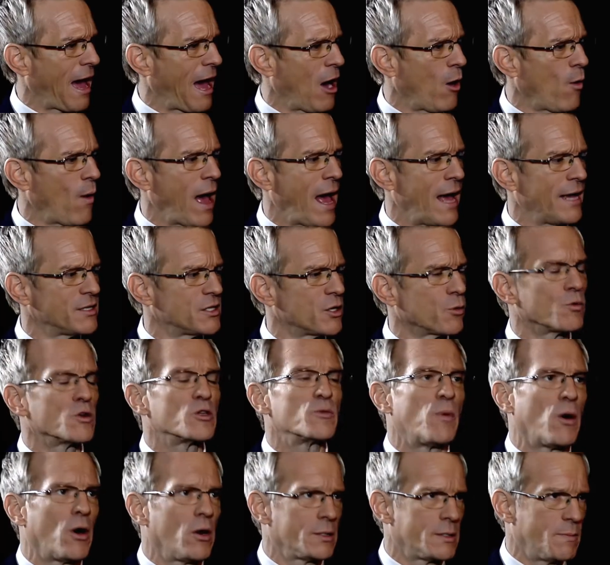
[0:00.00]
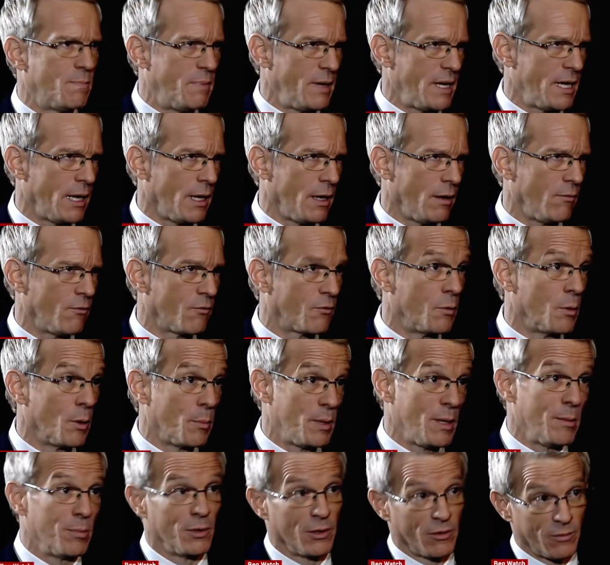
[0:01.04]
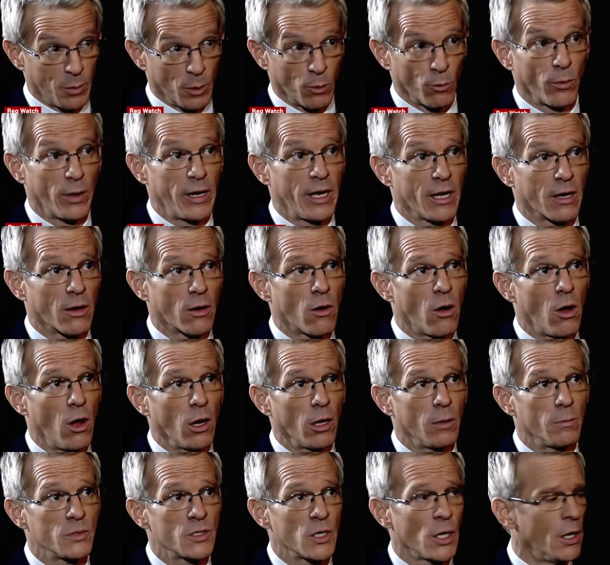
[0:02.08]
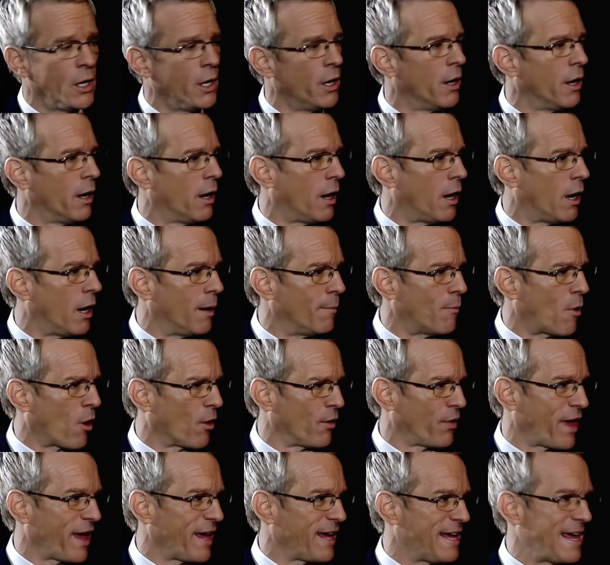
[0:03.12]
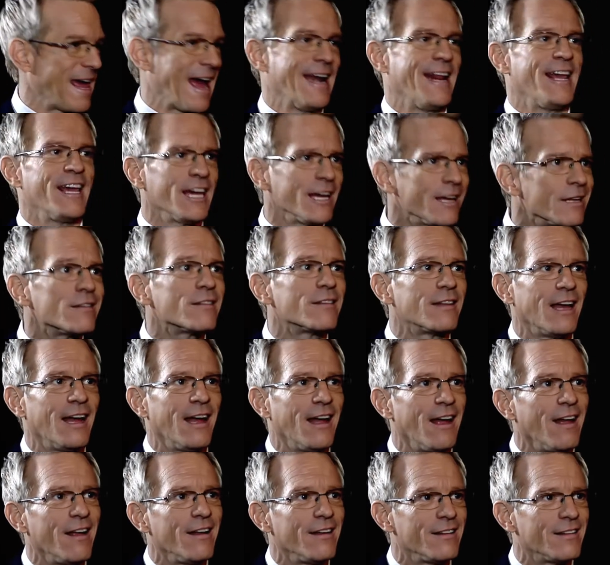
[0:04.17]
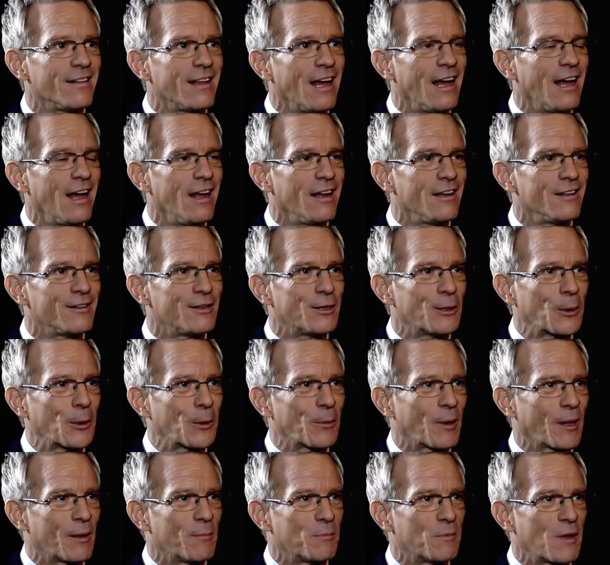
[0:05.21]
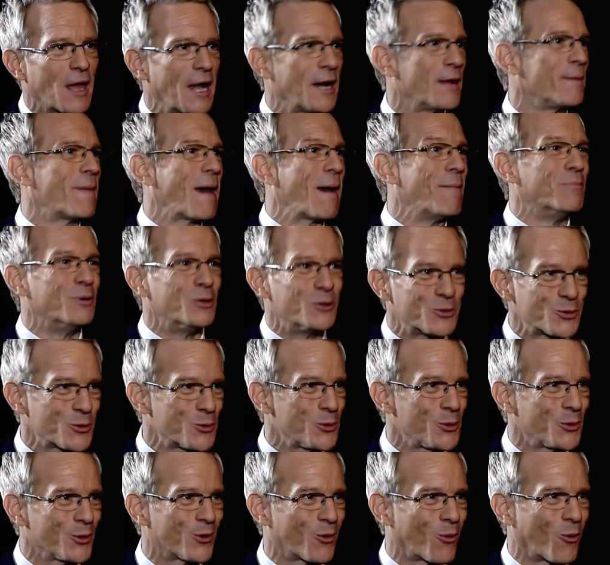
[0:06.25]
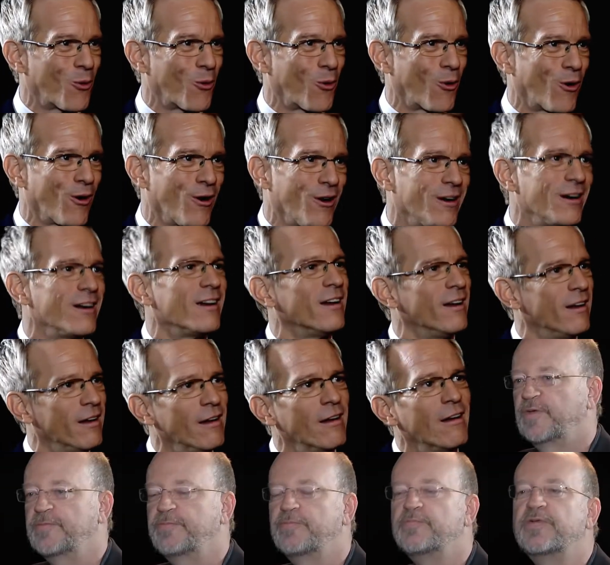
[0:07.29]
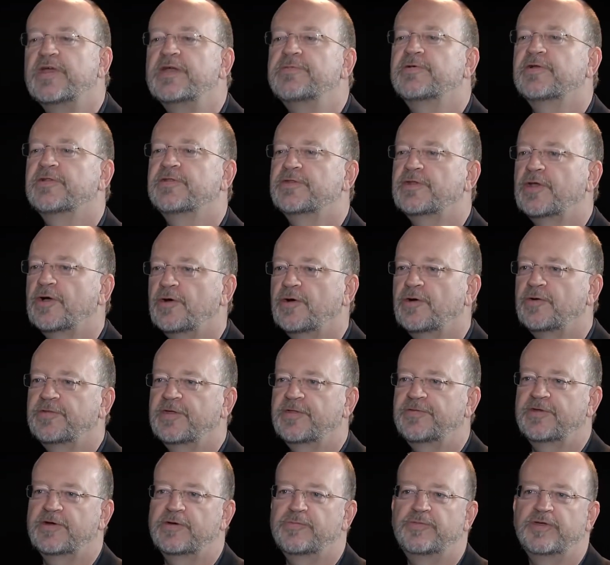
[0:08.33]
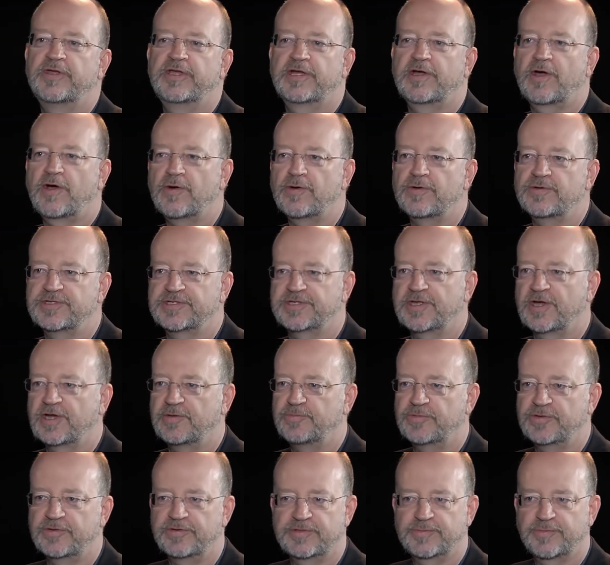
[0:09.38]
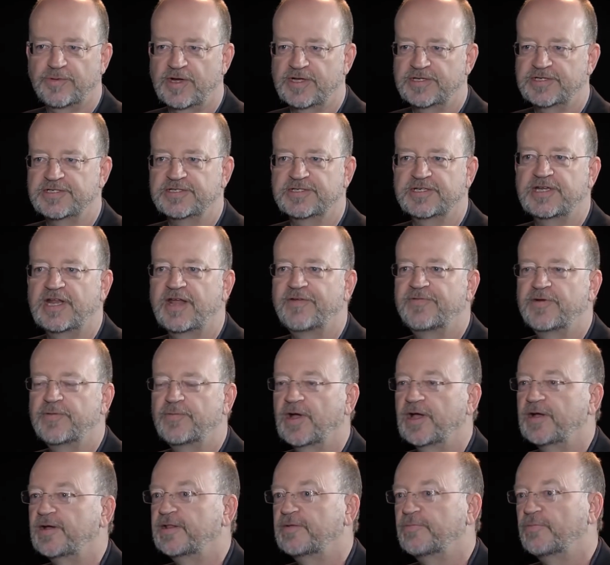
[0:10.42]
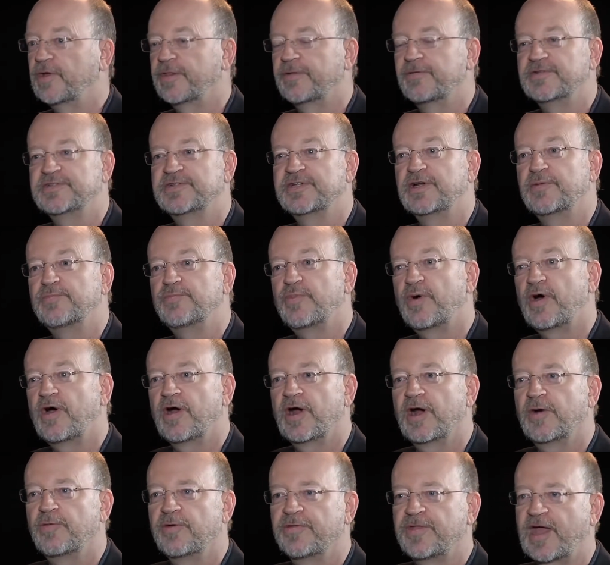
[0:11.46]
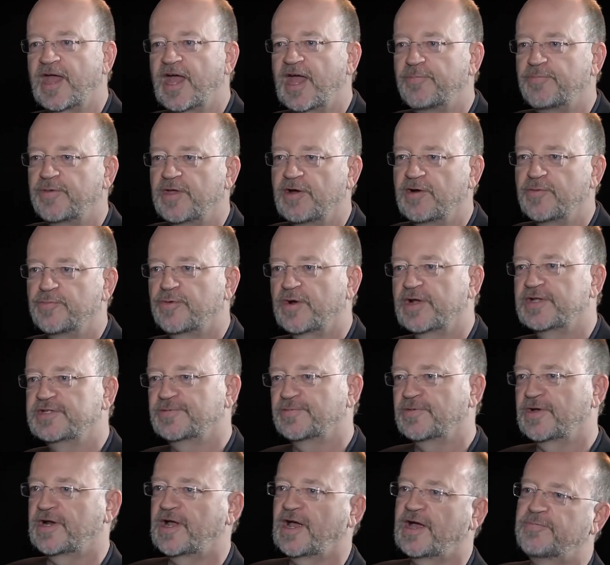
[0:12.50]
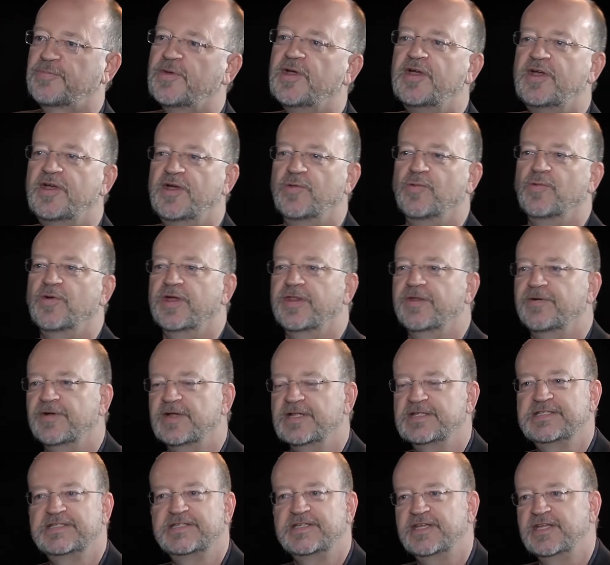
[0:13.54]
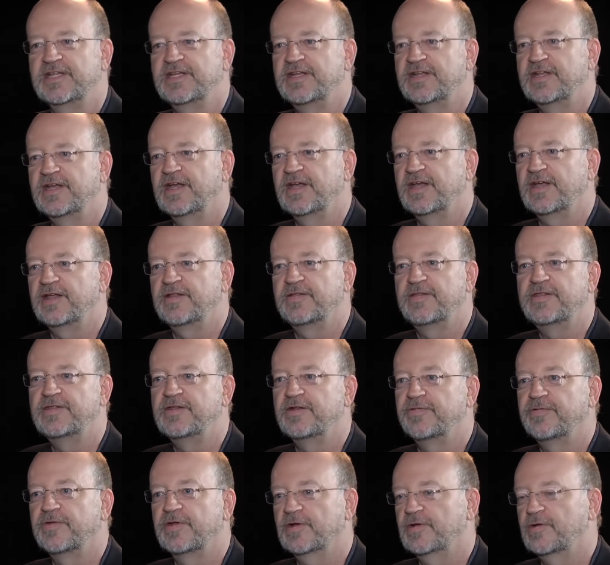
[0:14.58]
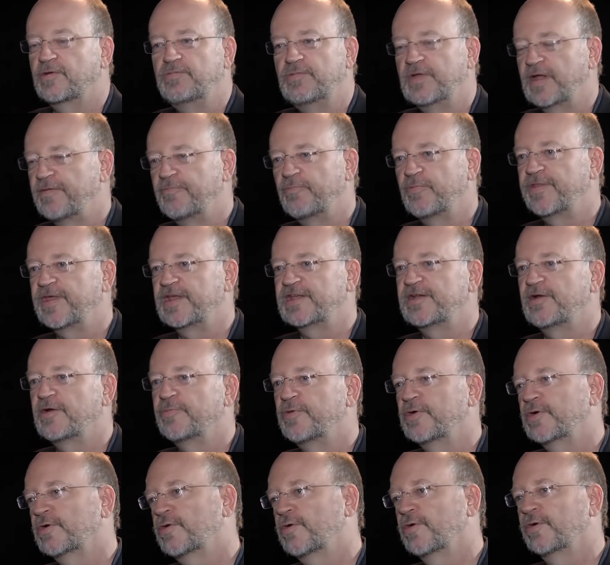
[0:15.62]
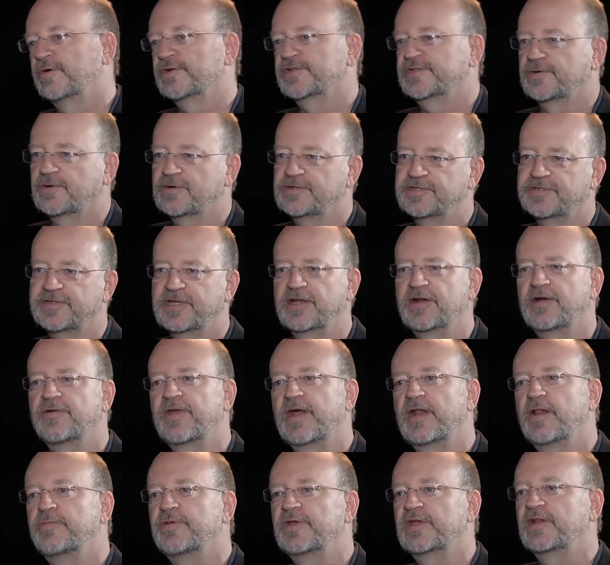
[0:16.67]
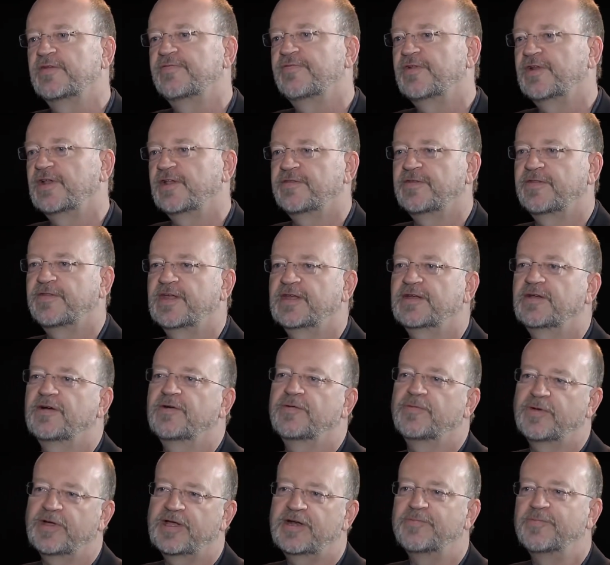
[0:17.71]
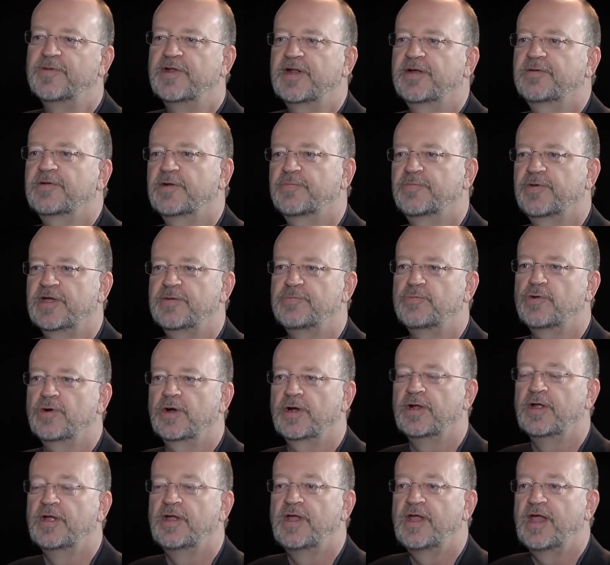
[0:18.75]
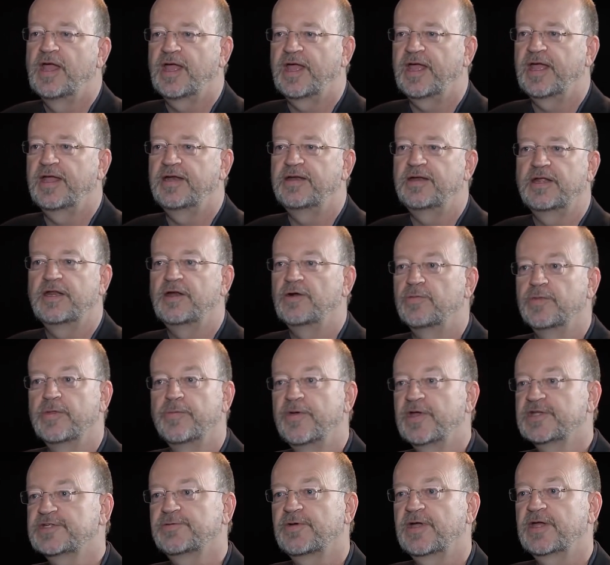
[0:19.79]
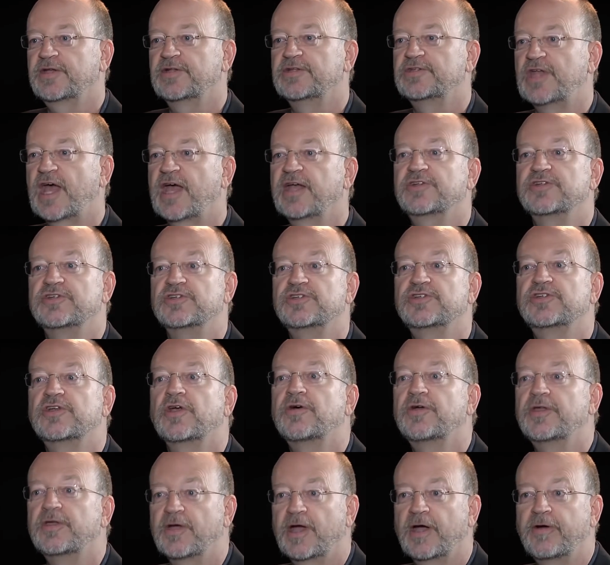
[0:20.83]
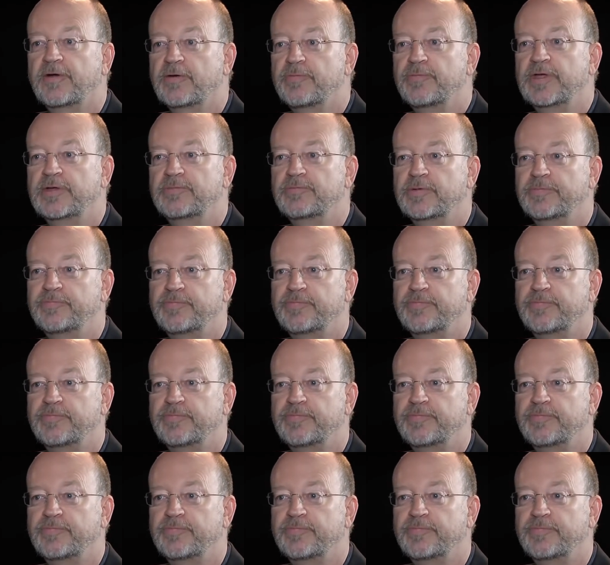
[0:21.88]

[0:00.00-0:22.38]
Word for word: How has the response been from the people who've been reading your columns? Um, are they getting it that, that they're getting bamboozled or? Oh yeah, Pe people know that they're being hosed on booze prices in every way, whether it's in a bar where the happy hour price went up, whether it's in, uh, you know, when they hear about corner stores, they're thinking, oh, that'll be convenient. And then they, oh, wait a minute, I'm gonna pay more. And you know, the best way I could actually show you how you're being